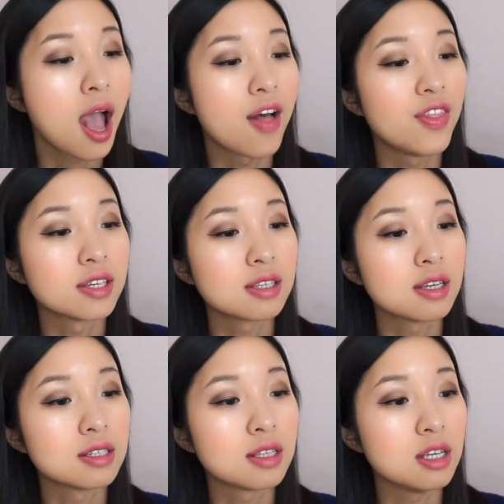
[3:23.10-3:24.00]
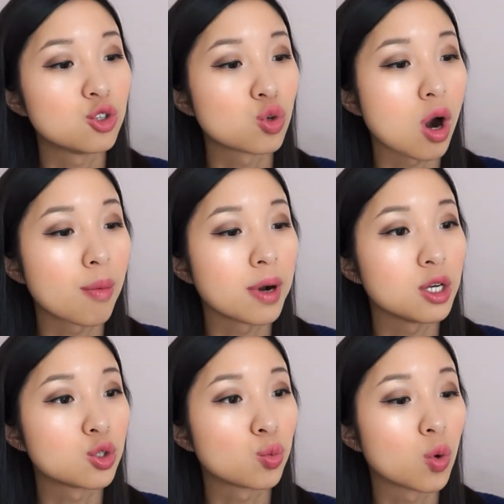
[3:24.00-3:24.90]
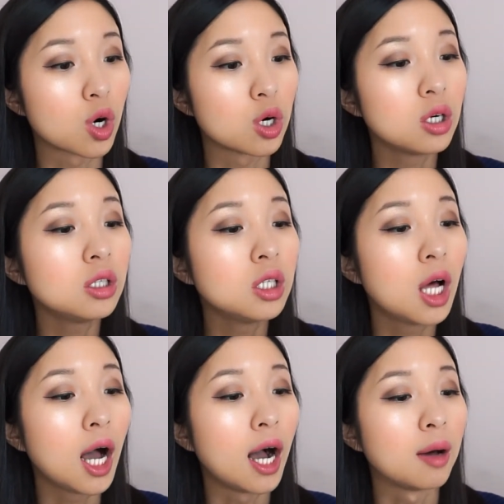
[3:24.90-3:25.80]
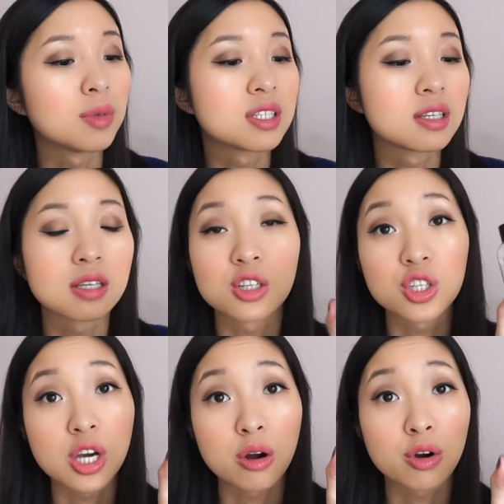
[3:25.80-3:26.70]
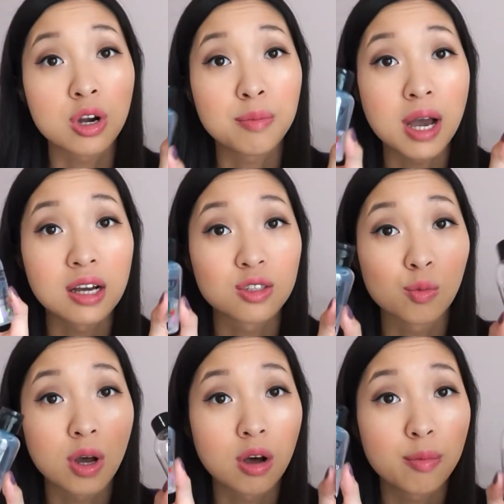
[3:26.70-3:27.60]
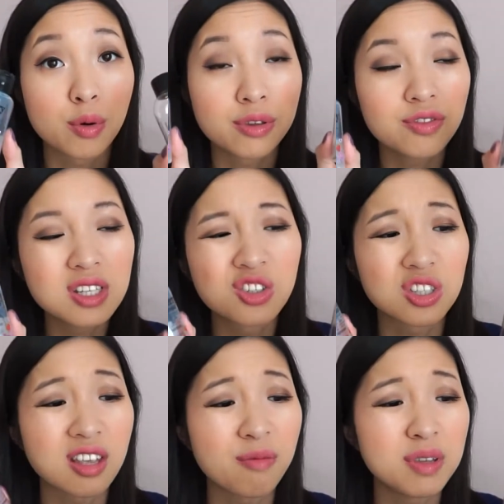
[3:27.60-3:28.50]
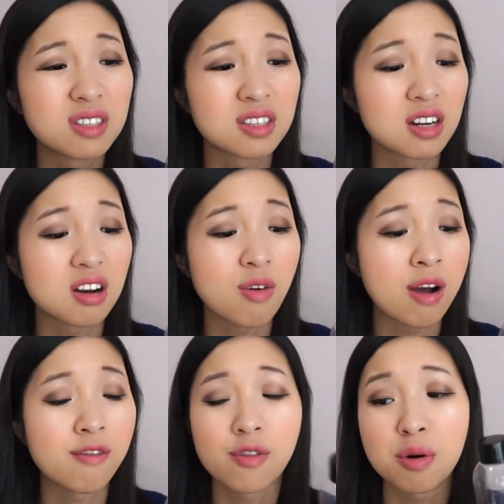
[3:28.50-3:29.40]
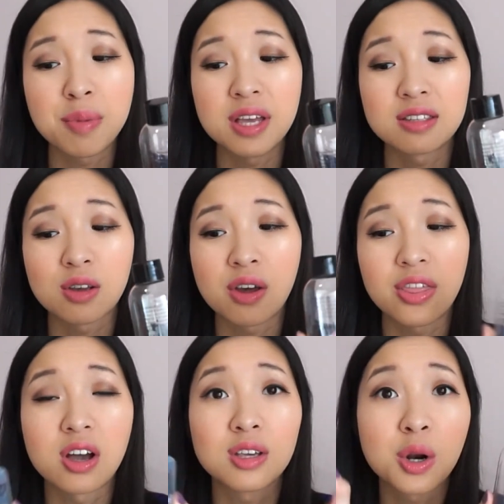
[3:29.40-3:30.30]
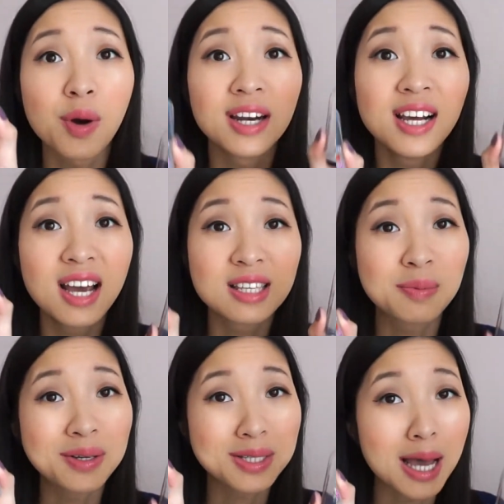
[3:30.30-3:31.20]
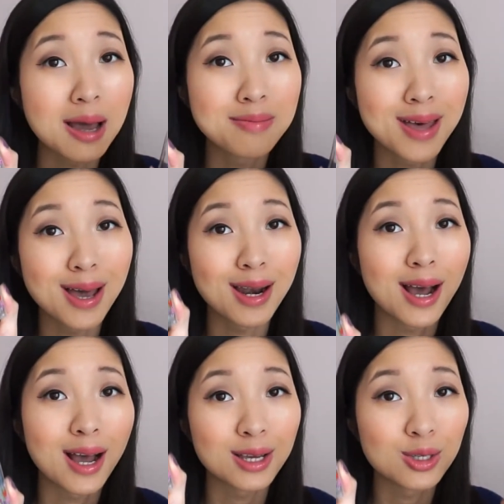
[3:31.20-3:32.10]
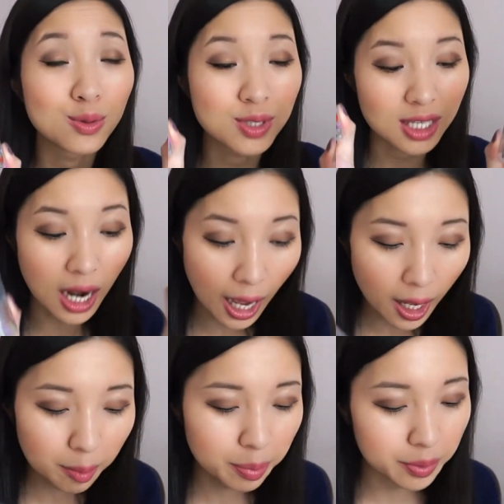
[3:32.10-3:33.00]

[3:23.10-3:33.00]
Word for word: And this is the Strawberry Swirl. Um, this is a shower cream as well. Both of these just have been sitting around for a bit. So I thought, you know what, it's about time that I use it up.